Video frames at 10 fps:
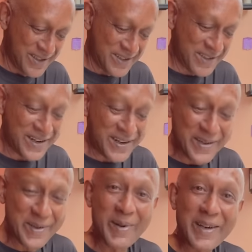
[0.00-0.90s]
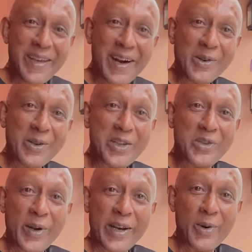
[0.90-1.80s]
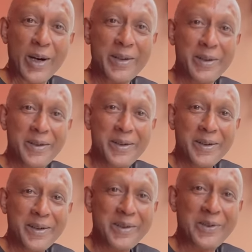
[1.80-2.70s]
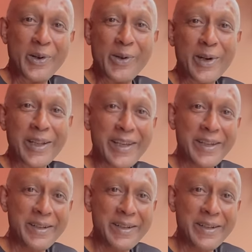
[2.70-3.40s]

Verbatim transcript: Saturday night your birthday? Oh, yeah, yeah, so come along, yeah. twenty-one again?